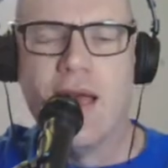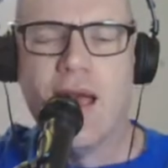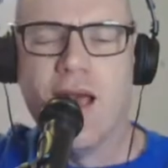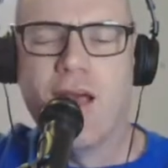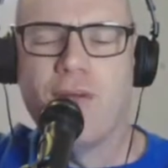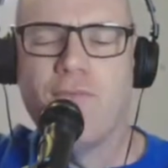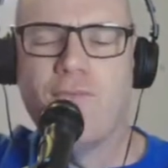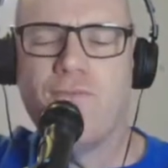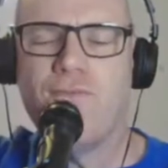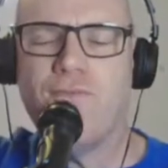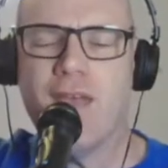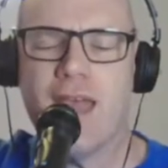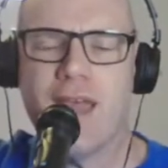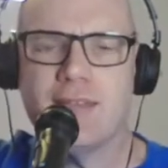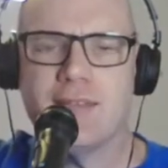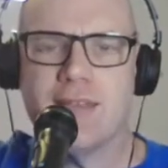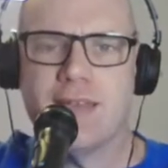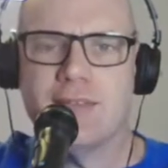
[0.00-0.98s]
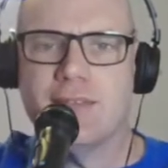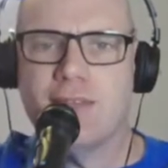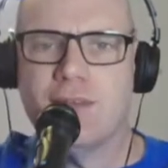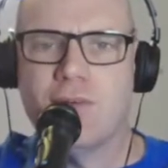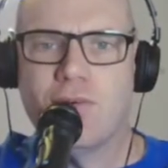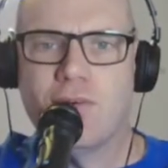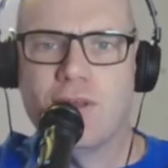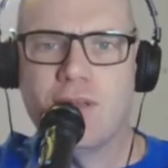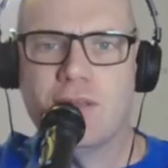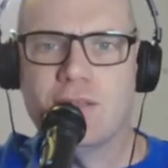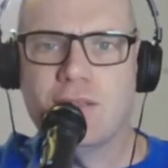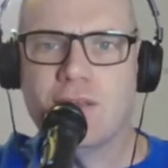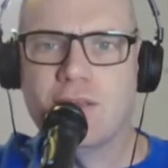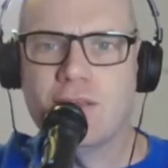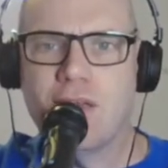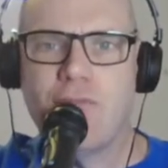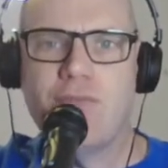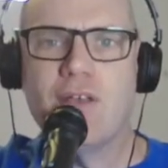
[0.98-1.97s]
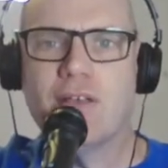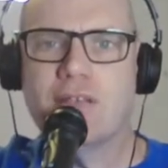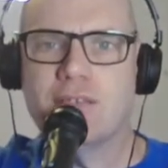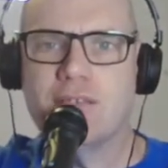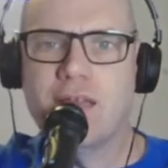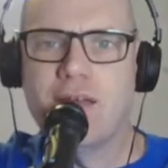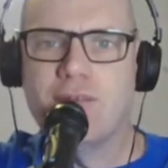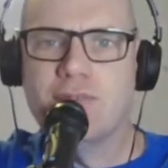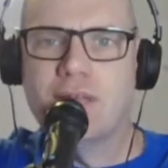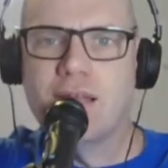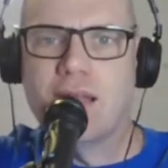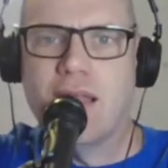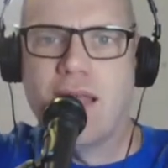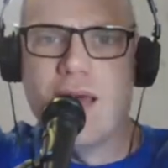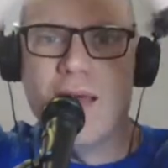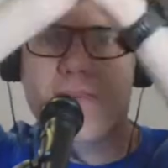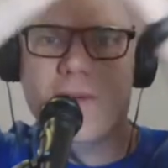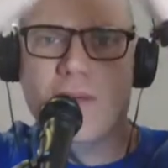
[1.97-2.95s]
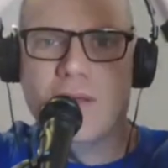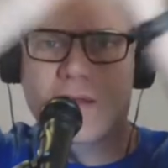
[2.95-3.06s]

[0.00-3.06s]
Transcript: a fantastic audience, so give yourselves a clap.